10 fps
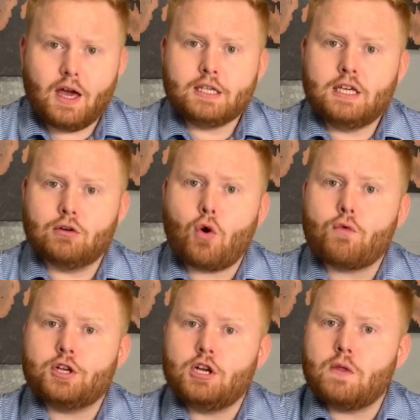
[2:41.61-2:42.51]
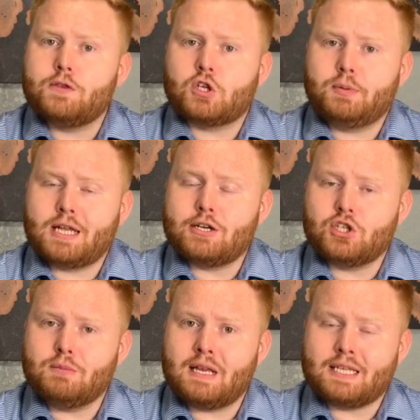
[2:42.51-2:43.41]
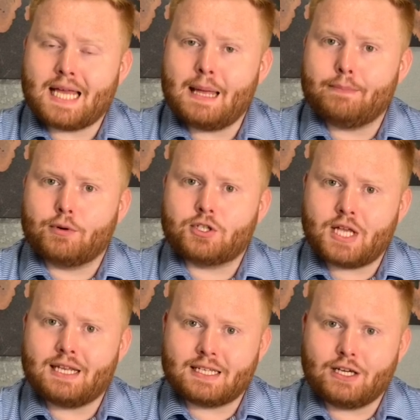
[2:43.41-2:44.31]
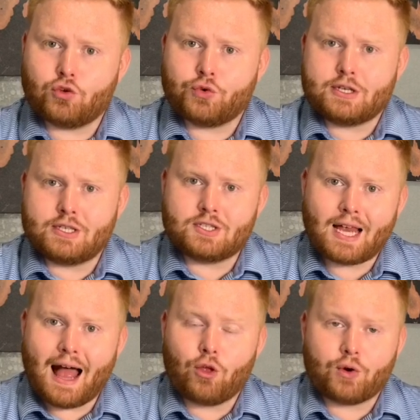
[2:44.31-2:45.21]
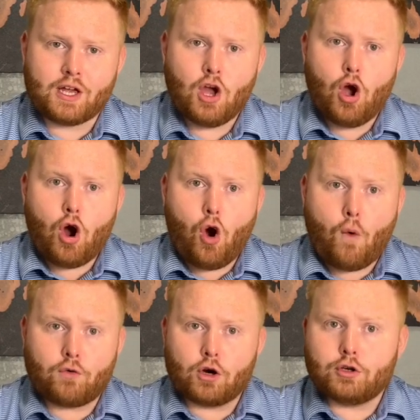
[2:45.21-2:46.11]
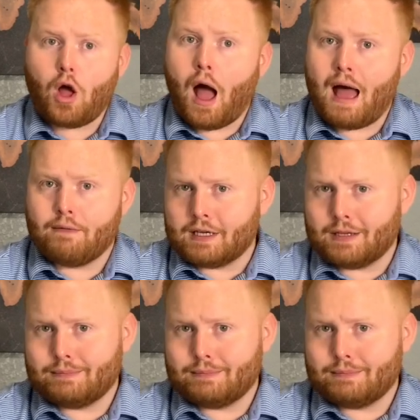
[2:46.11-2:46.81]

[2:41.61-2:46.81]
Year over year, this could potentially mean a 10% increase in salary over not having it.